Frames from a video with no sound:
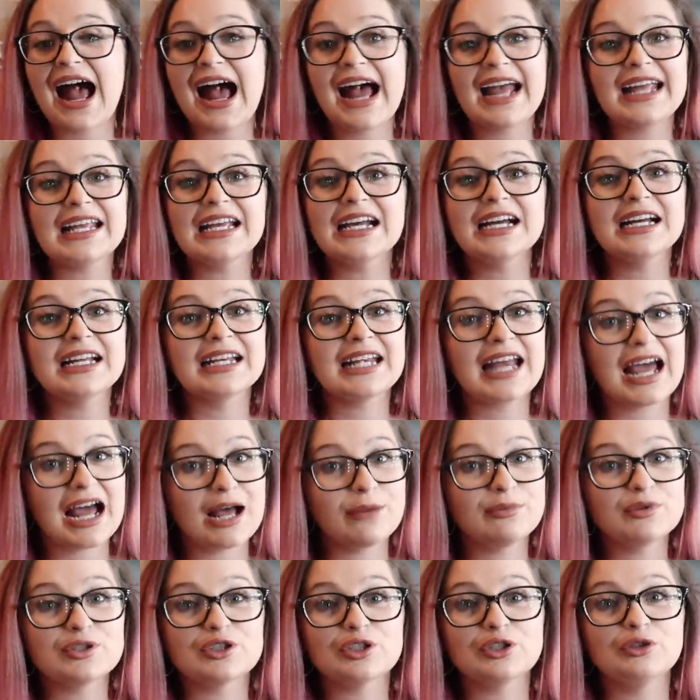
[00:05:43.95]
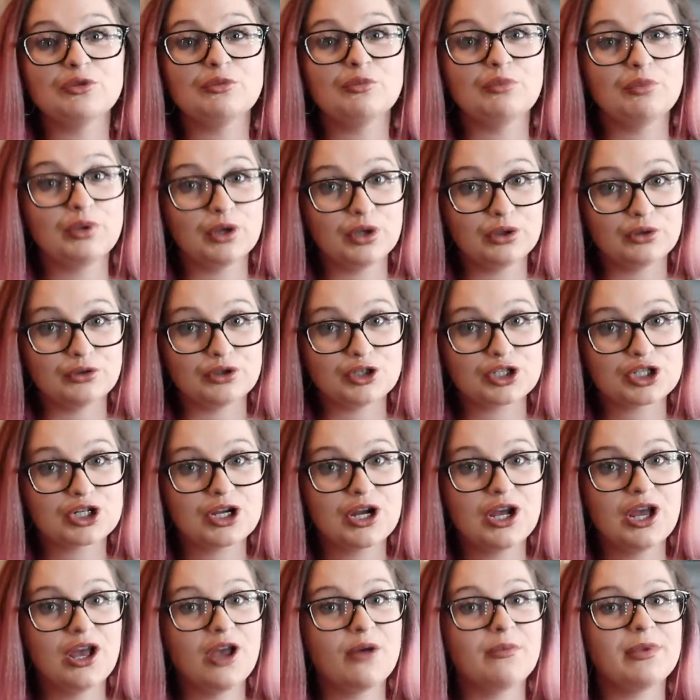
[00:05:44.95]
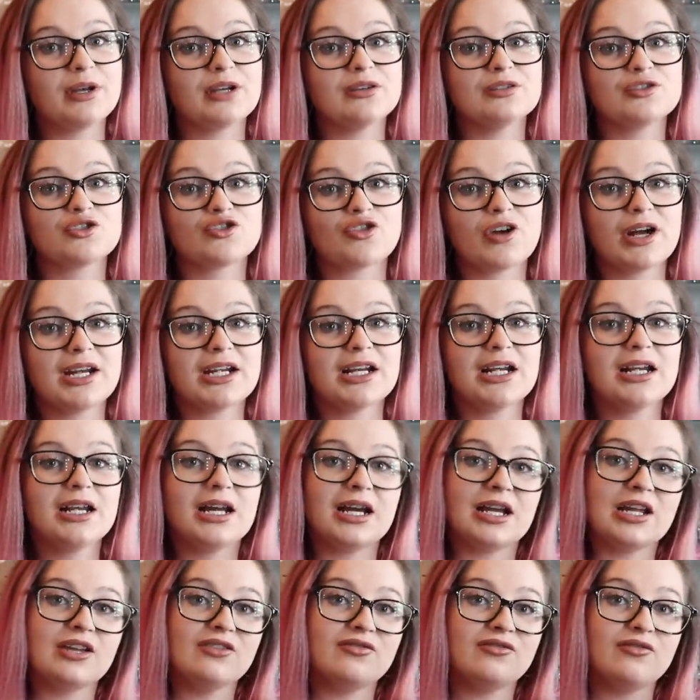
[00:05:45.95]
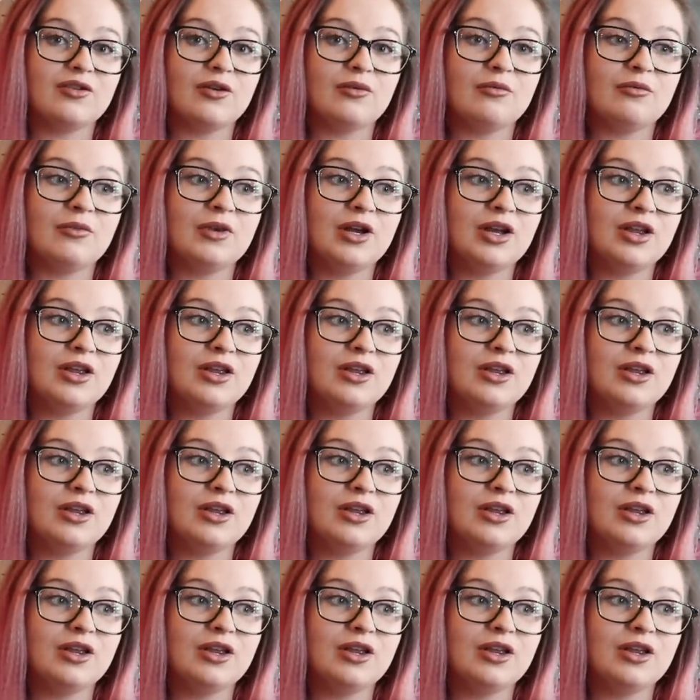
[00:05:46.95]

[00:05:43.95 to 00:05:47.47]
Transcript: eight at an absolute push because trying to lug it from